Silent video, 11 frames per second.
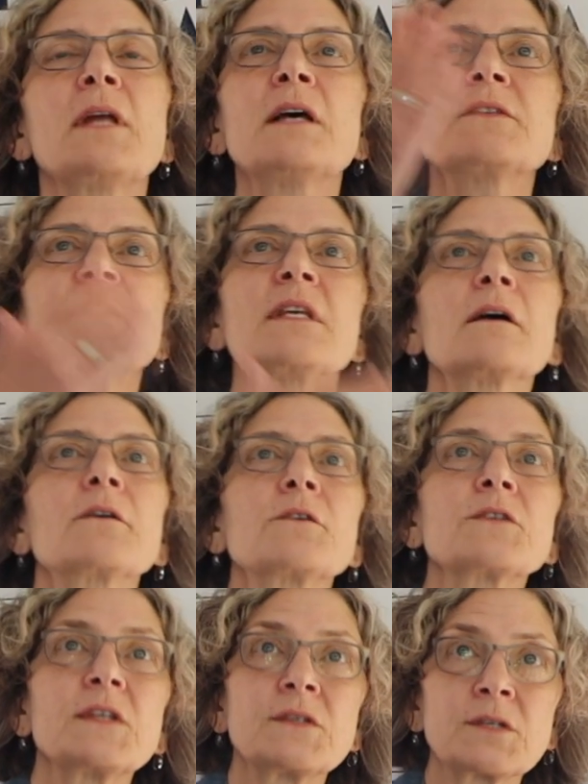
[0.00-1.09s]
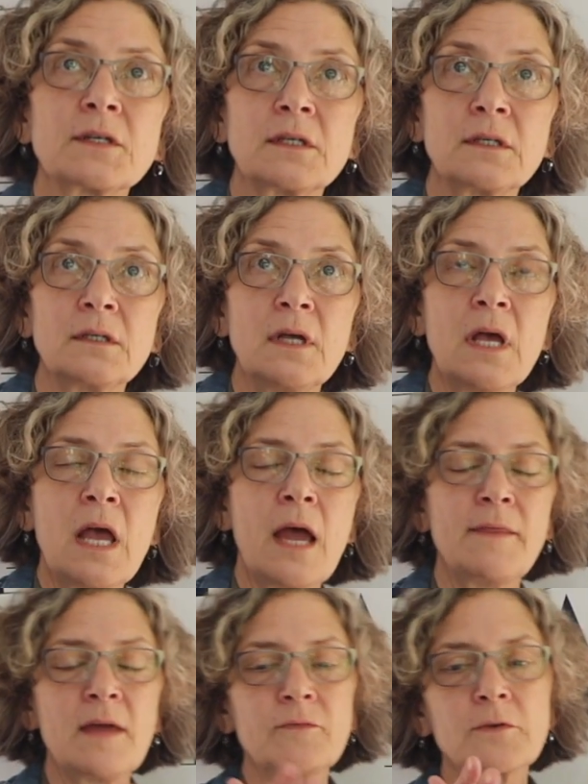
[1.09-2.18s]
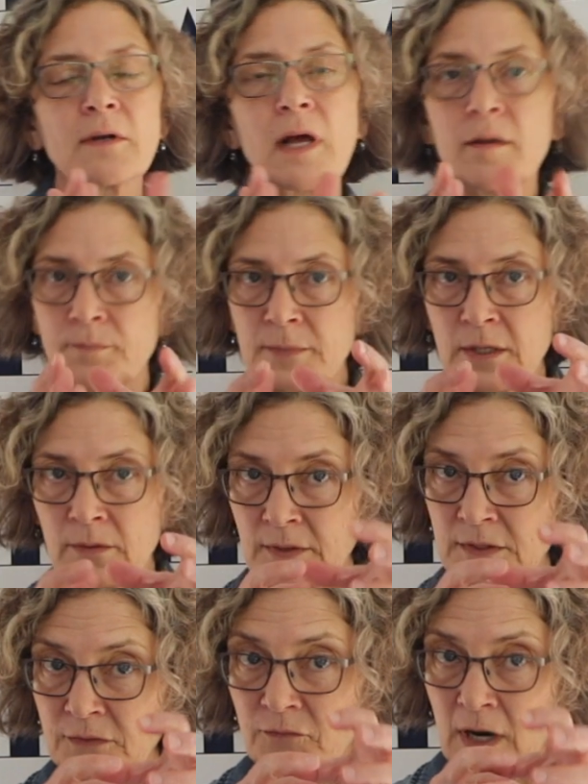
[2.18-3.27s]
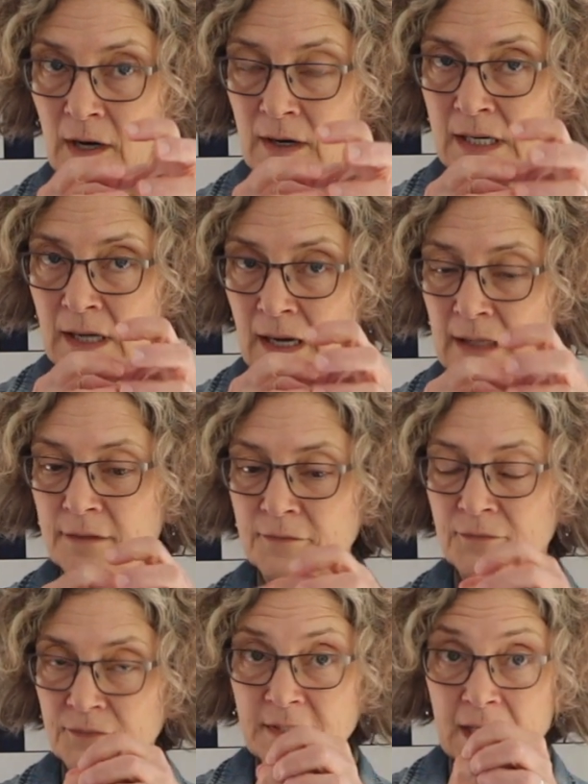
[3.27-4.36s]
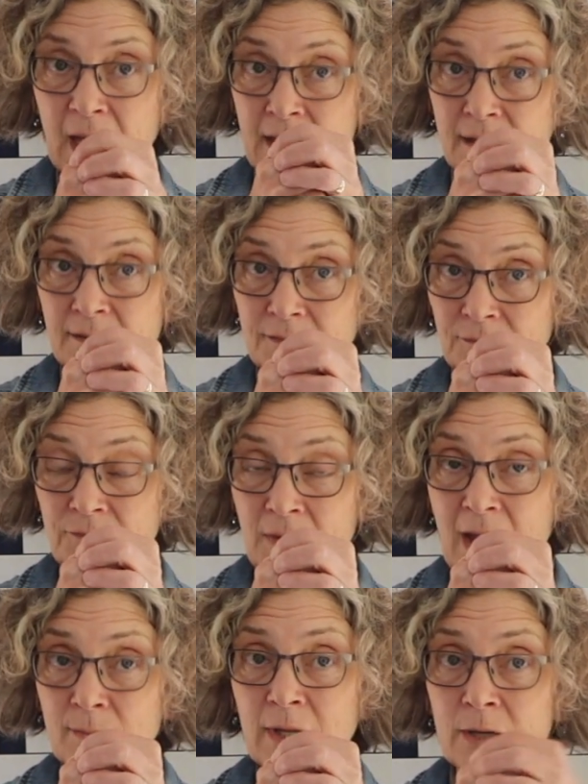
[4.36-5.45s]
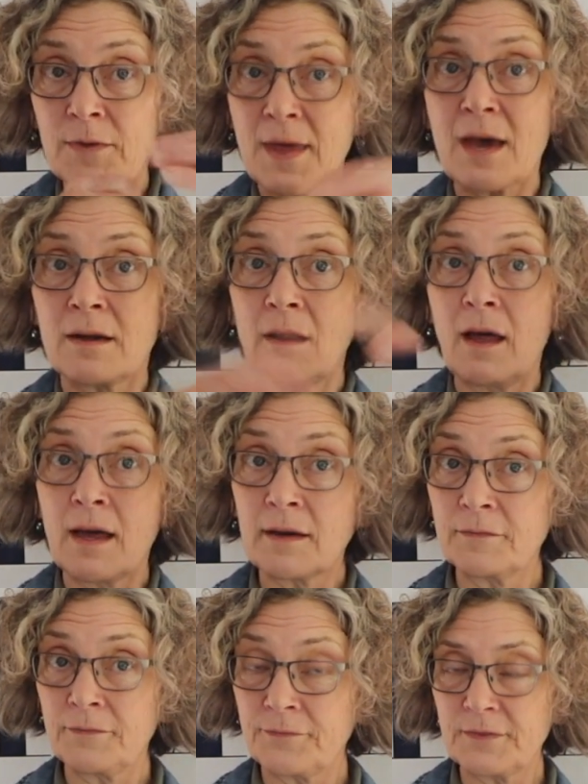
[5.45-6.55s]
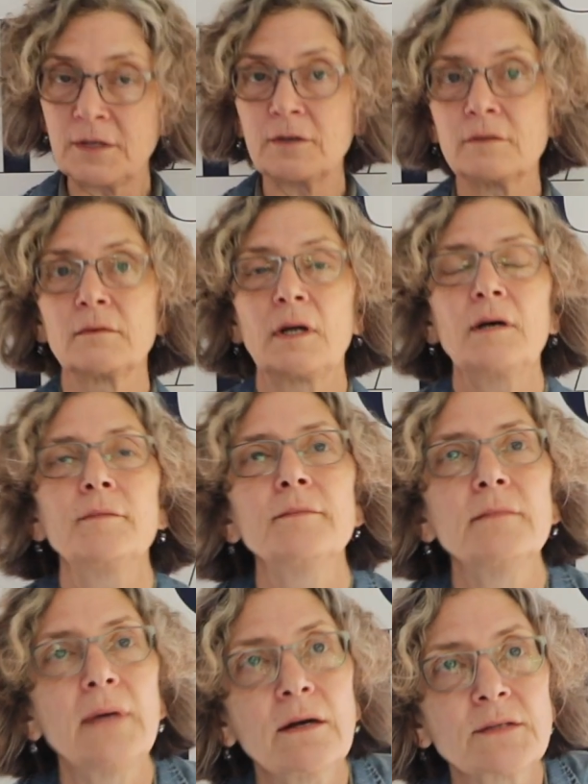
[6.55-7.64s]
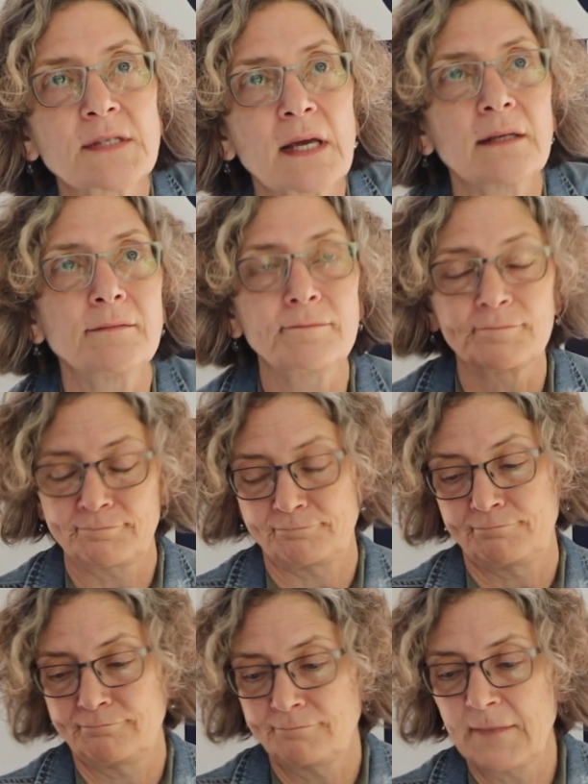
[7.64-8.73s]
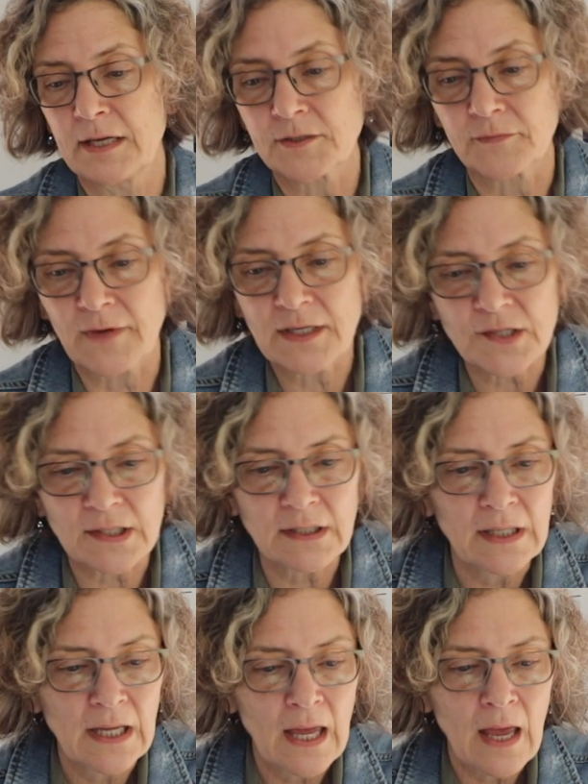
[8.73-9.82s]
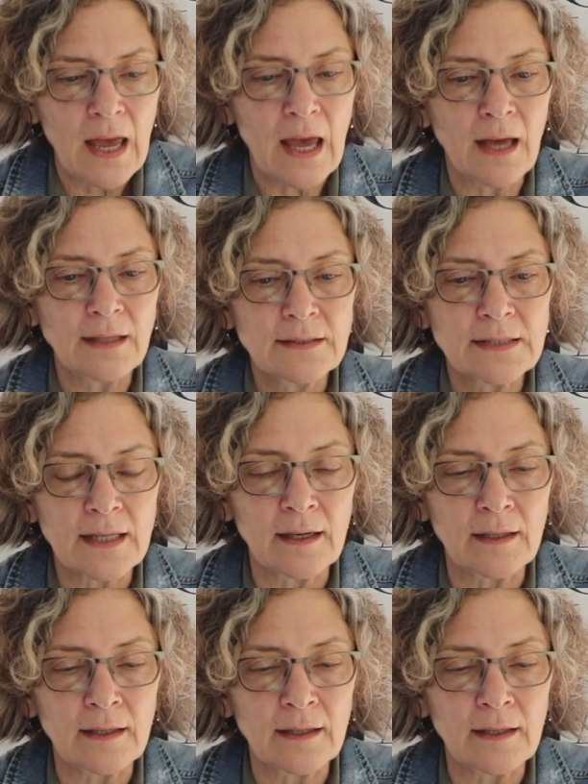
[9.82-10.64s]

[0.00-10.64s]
Nell's the younger sister, and they've grown up, you know, in this very kind of tight family without a lot of, you know, outside intervention, and